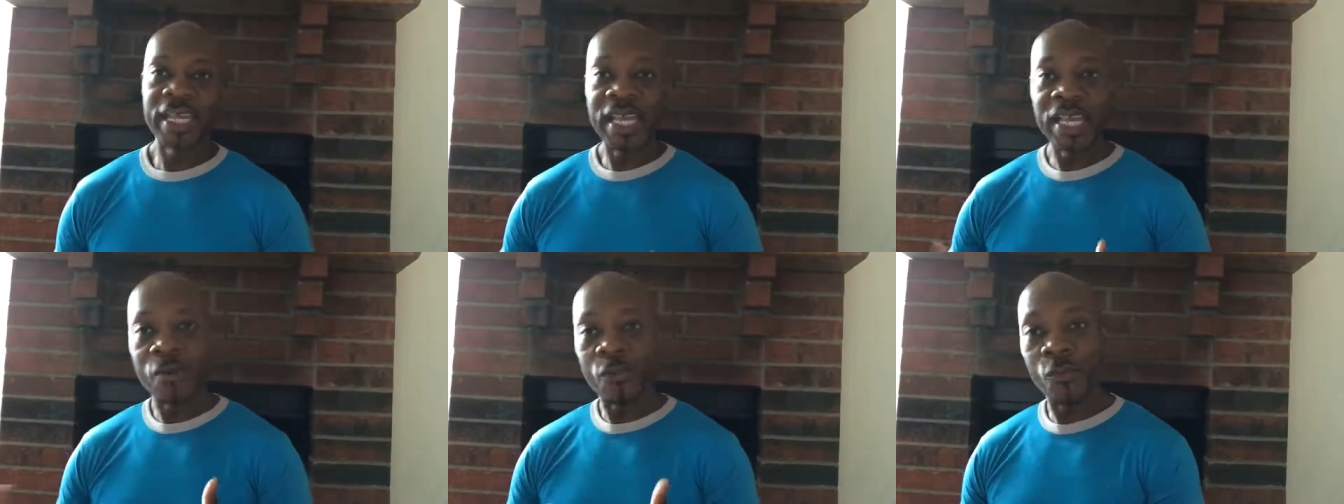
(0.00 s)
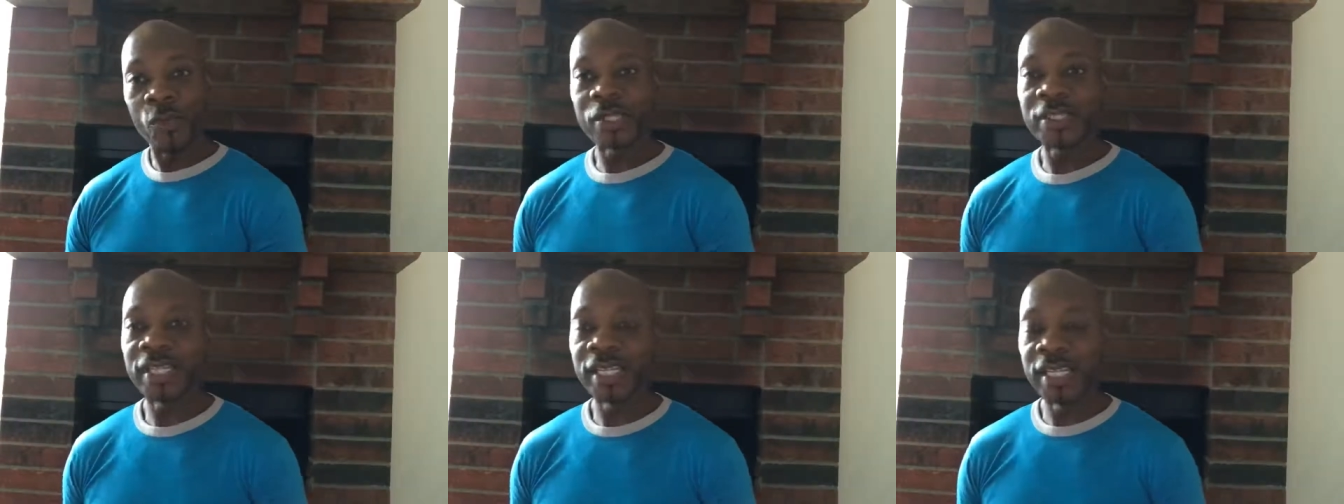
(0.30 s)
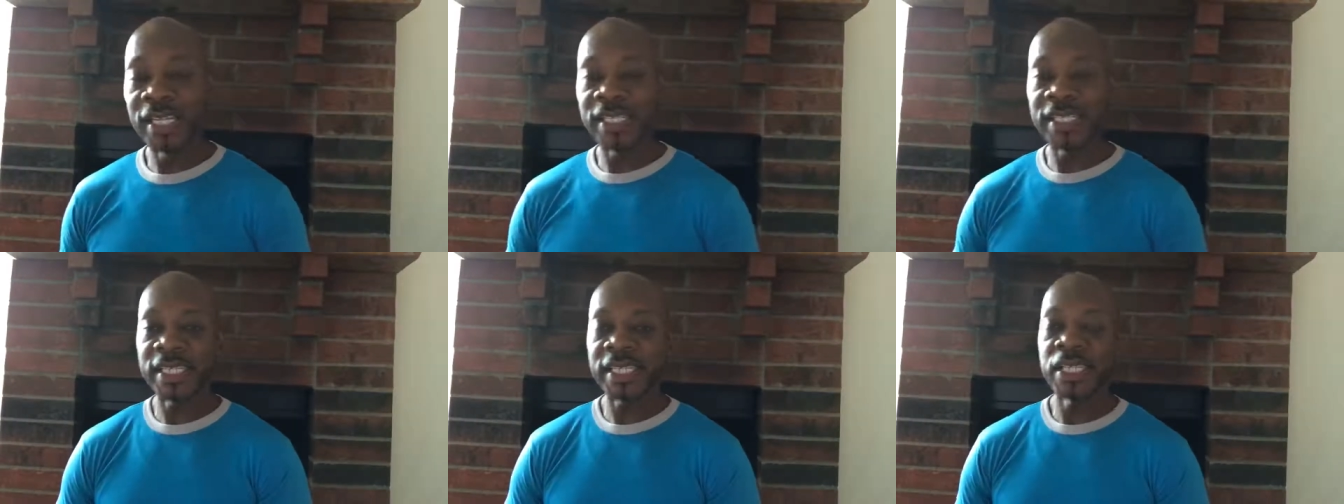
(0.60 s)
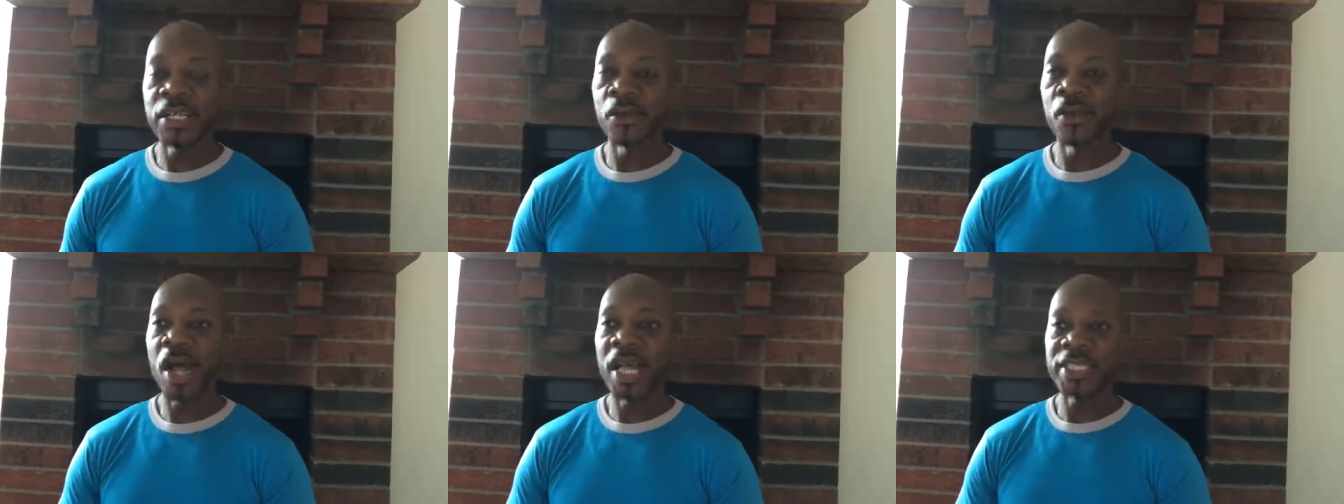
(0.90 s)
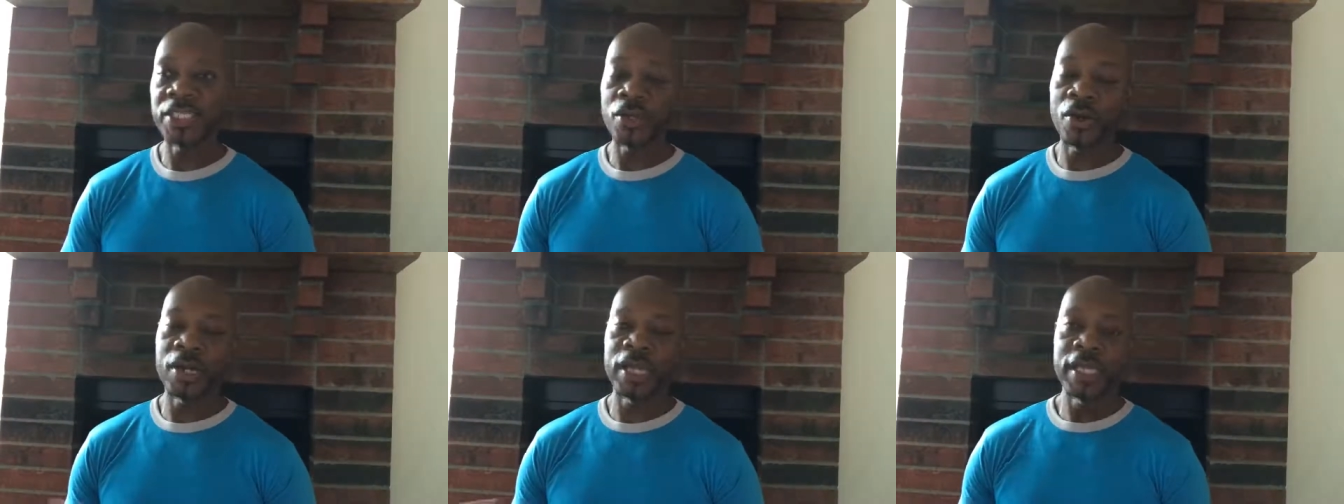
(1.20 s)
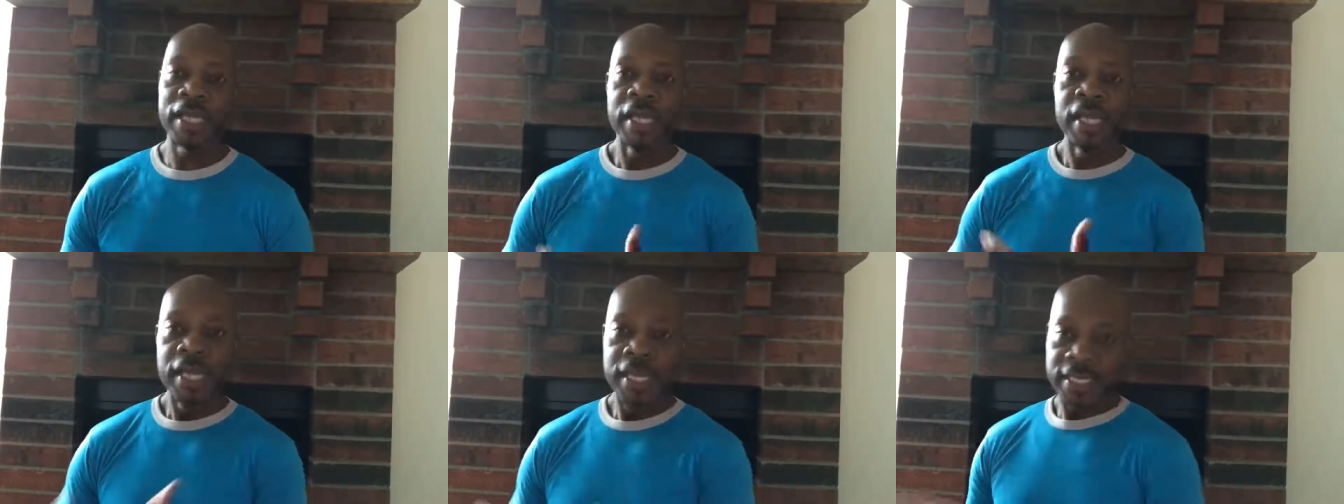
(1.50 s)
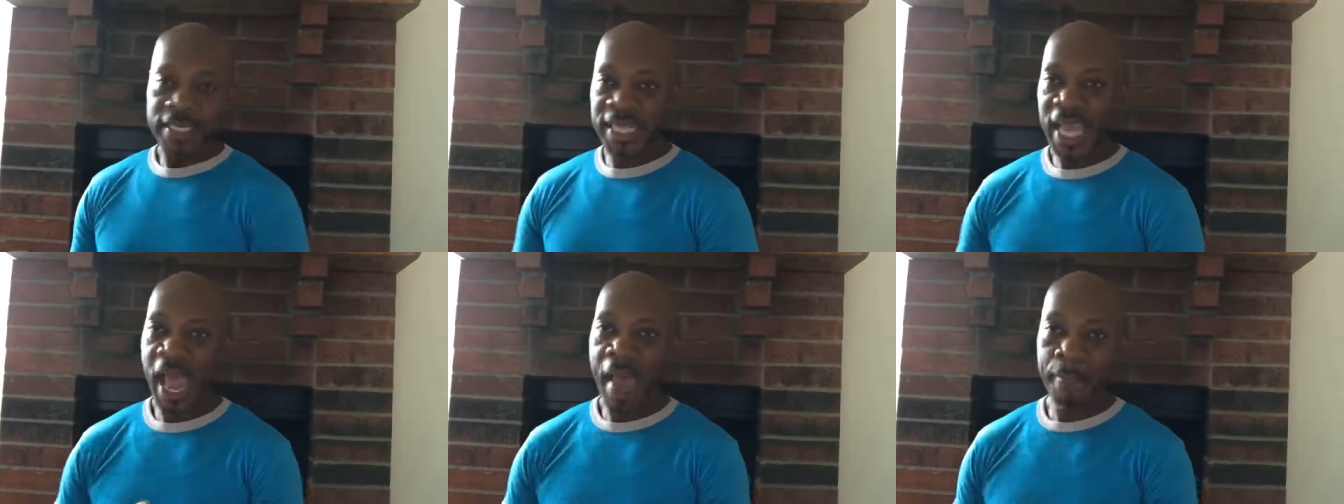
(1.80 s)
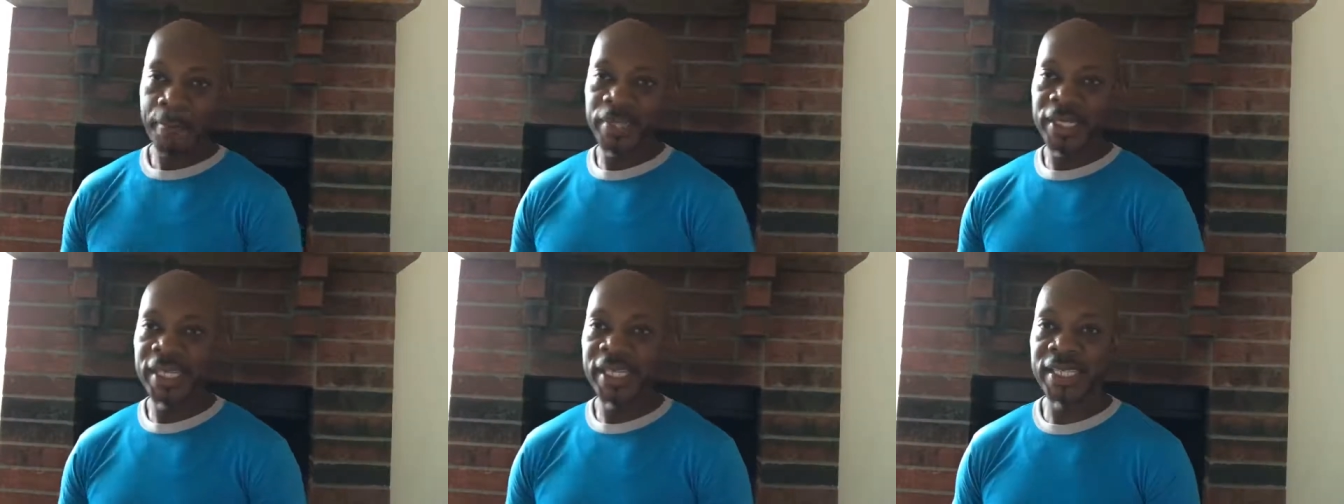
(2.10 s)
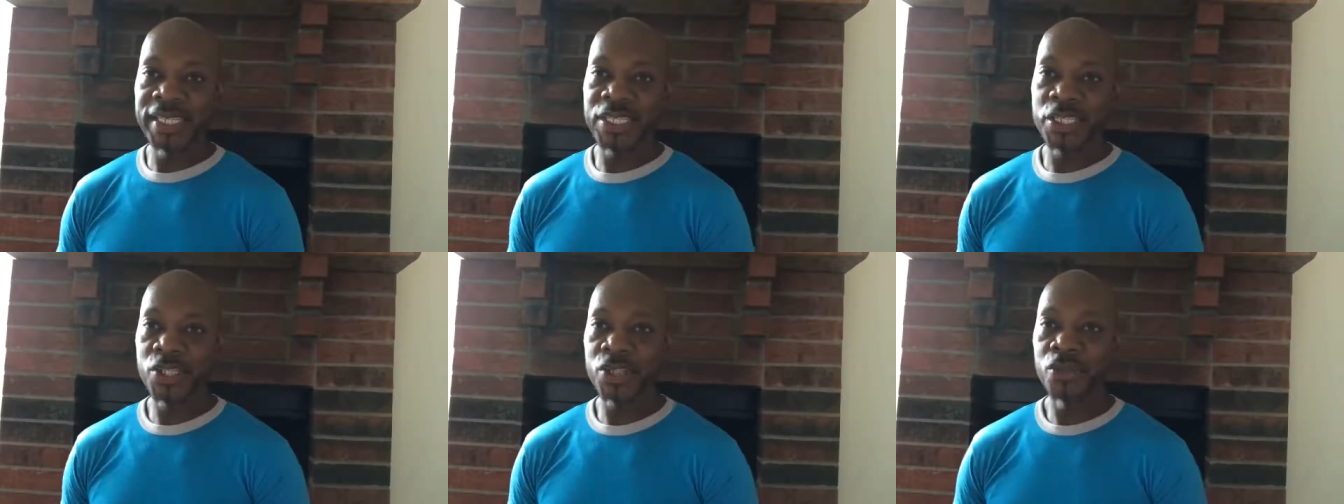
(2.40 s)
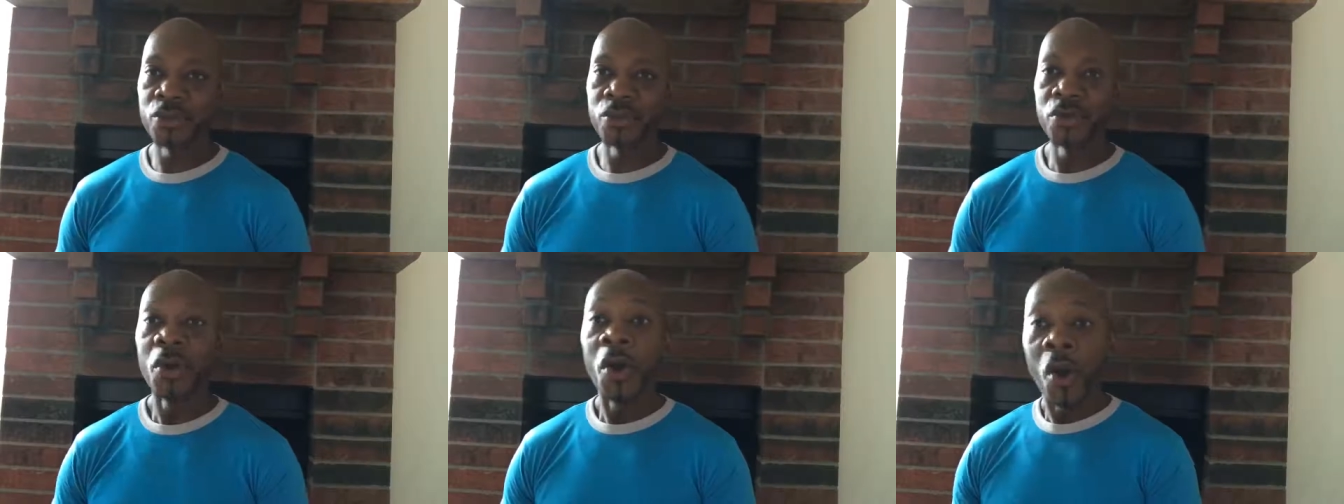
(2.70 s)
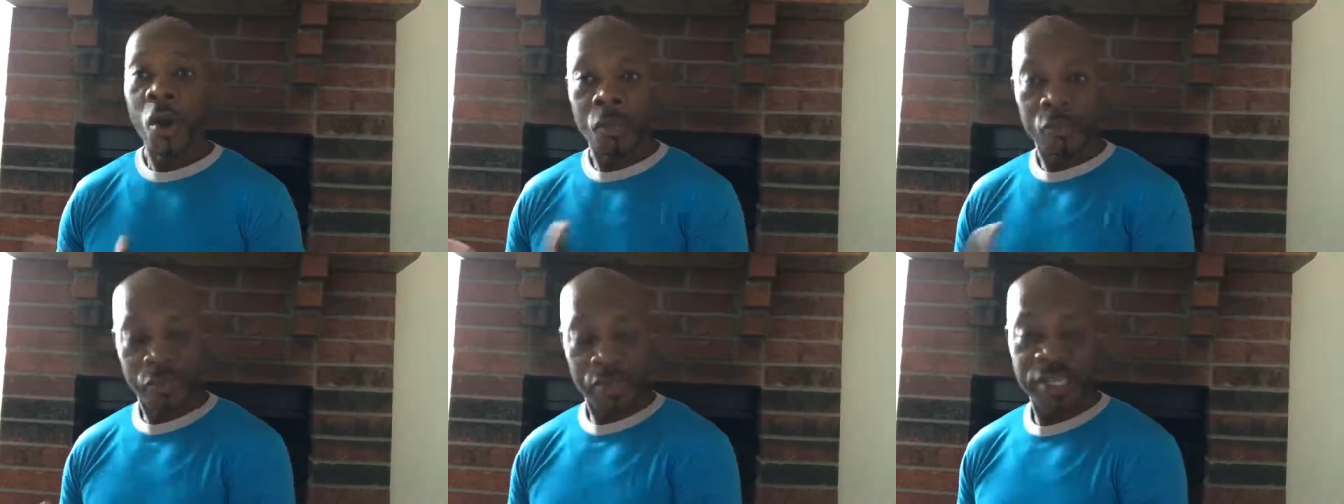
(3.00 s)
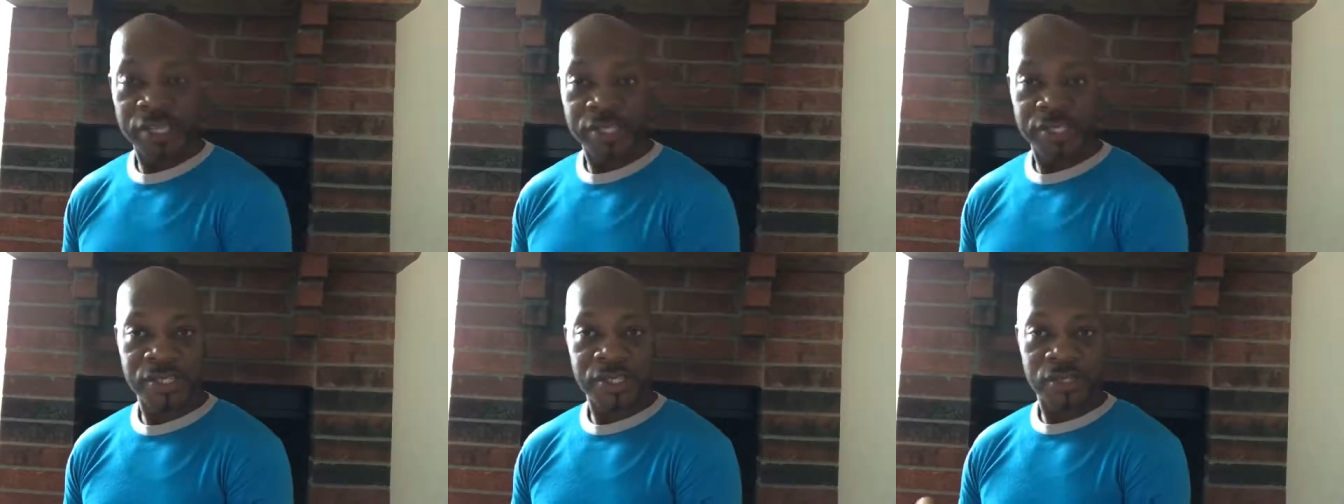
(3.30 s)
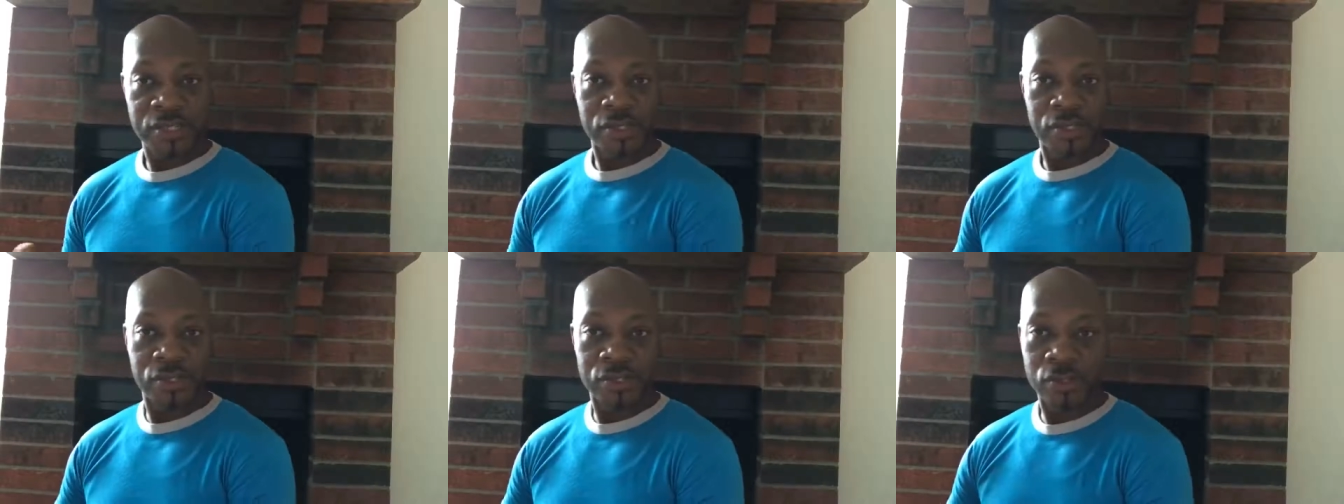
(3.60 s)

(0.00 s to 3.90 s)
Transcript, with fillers: It wasn't until I started tapping into these,